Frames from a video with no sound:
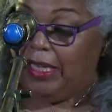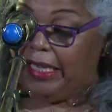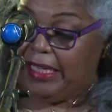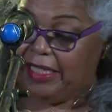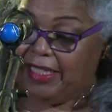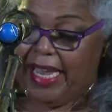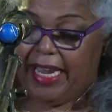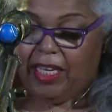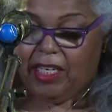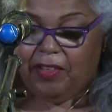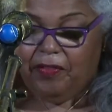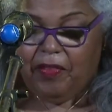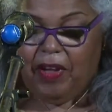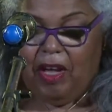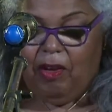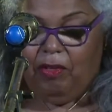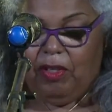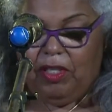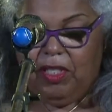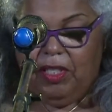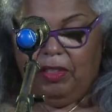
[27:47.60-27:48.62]
Executive
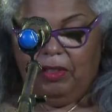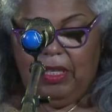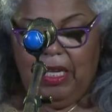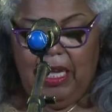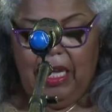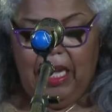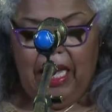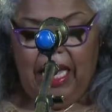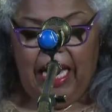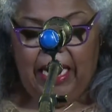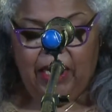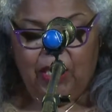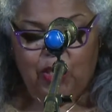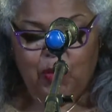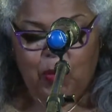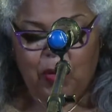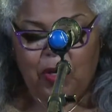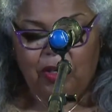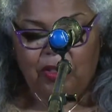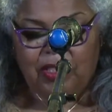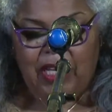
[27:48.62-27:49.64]
Council and
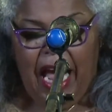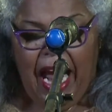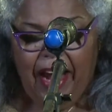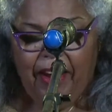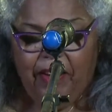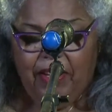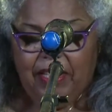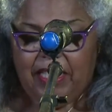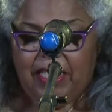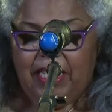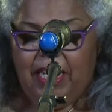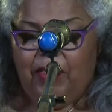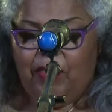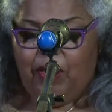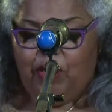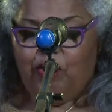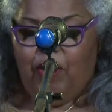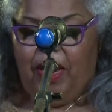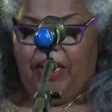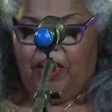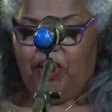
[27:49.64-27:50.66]
has worked tirelessly in the
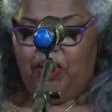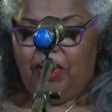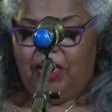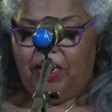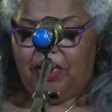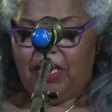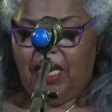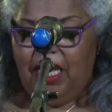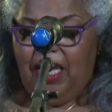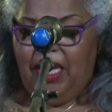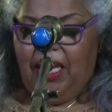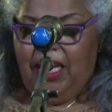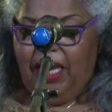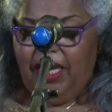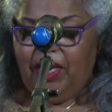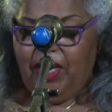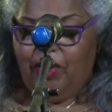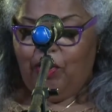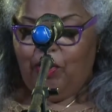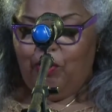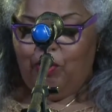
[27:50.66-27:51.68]
trenches,
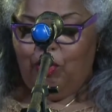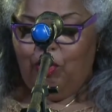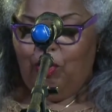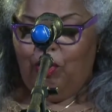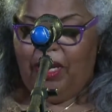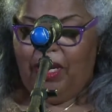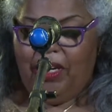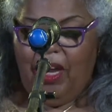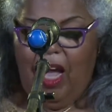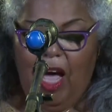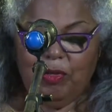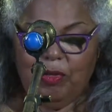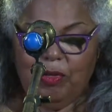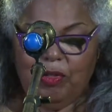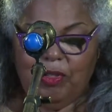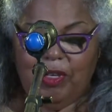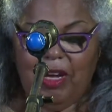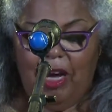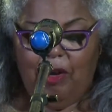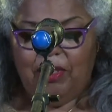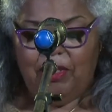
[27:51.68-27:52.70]
hitting the road in
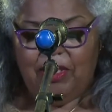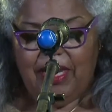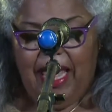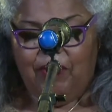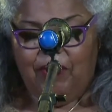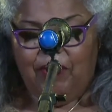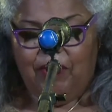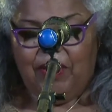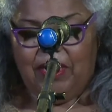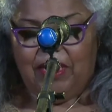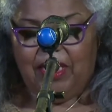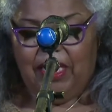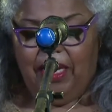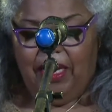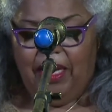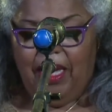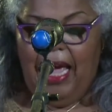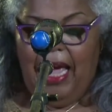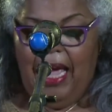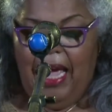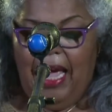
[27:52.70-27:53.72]
house-to-house
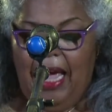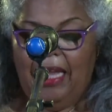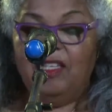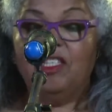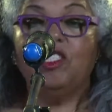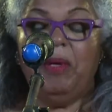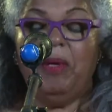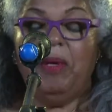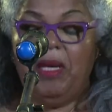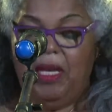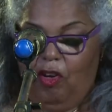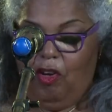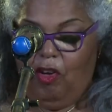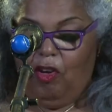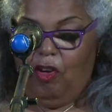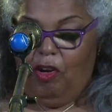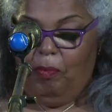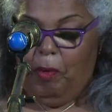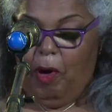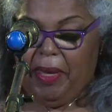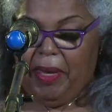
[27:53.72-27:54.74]
canvassing and speaking
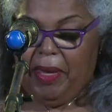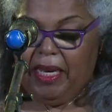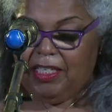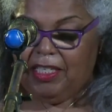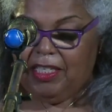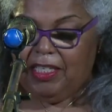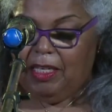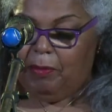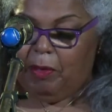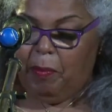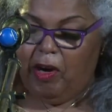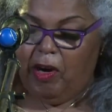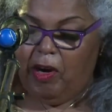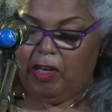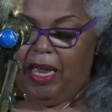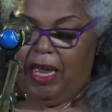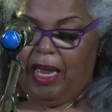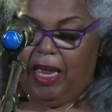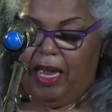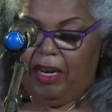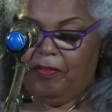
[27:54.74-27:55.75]
on Barbados Labour
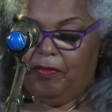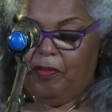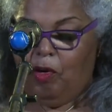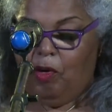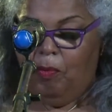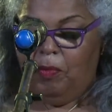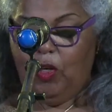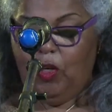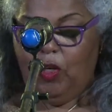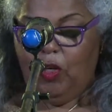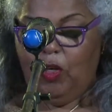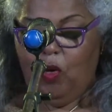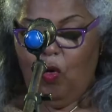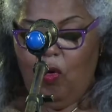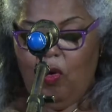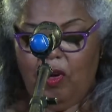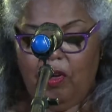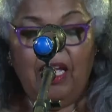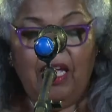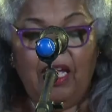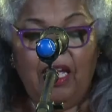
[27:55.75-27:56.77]
Party platforms in
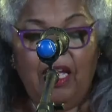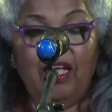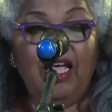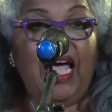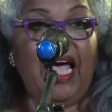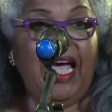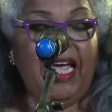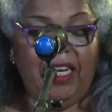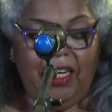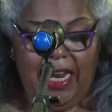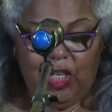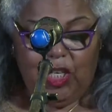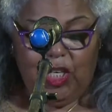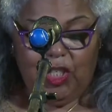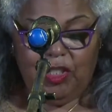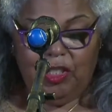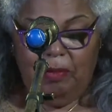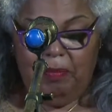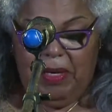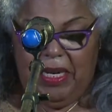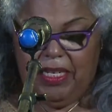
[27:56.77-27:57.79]
local and
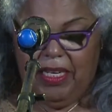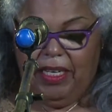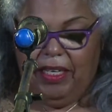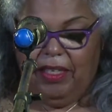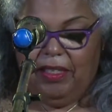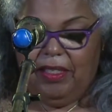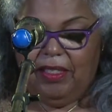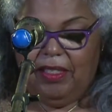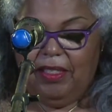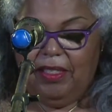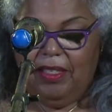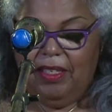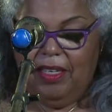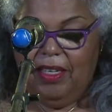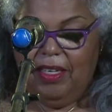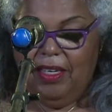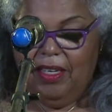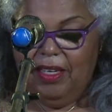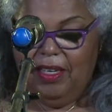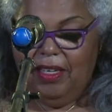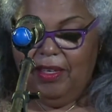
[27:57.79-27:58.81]
national meetings.
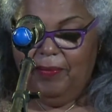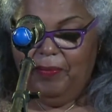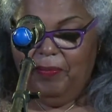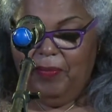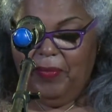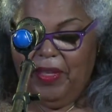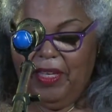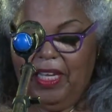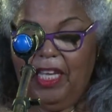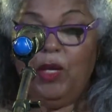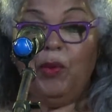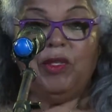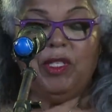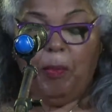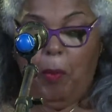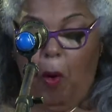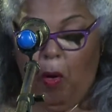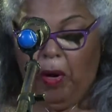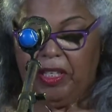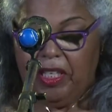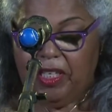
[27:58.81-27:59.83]
He was
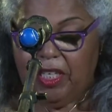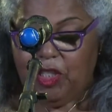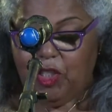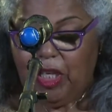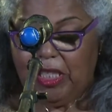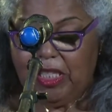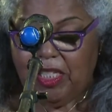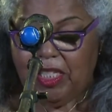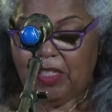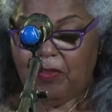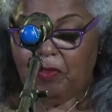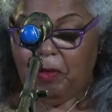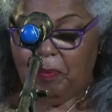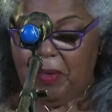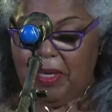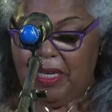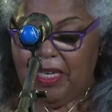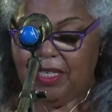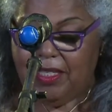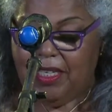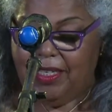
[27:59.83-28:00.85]
appointed a Justice of the
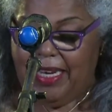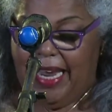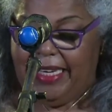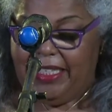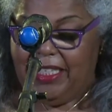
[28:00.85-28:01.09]
Peace in